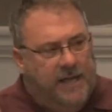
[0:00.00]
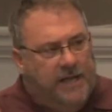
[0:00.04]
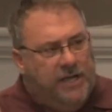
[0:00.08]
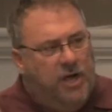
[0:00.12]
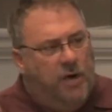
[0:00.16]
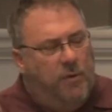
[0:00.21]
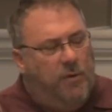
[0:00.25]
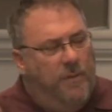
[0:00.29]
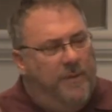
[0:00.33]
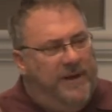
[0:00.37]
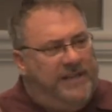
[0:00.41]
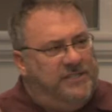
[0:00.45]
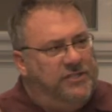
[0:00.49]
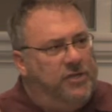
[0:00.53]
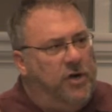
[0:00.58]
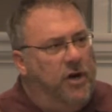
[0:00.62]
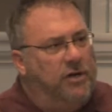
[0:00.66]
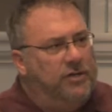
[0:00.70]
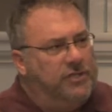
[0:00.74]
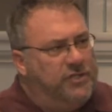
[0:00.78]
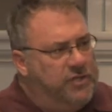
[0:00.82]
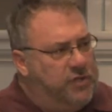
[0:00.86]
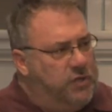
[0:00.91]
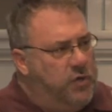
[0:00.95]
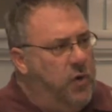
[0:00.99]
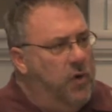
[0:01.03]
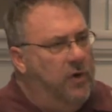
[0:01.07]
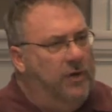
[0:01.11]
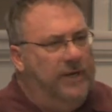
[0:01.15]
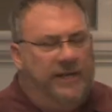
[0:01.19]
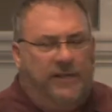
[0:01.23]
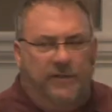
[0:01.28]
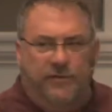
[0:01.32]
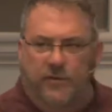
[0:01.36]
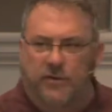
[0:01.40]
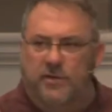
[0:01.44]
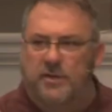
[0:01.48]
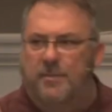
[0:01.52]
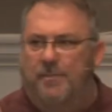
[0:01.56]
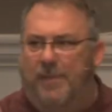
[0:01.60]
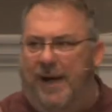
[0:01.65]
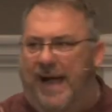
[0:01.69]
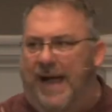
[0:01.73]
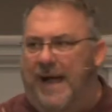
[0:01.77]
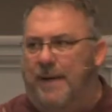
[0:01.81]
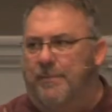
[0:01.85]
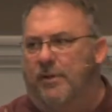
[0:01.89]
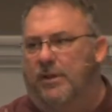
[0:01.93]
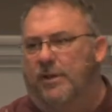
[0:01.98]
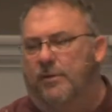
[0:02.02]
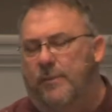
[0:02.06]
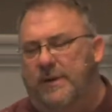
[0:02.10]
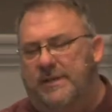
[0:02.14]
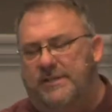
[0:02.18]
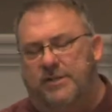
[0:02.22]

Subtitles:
You know, when we start scrolling through the Bible and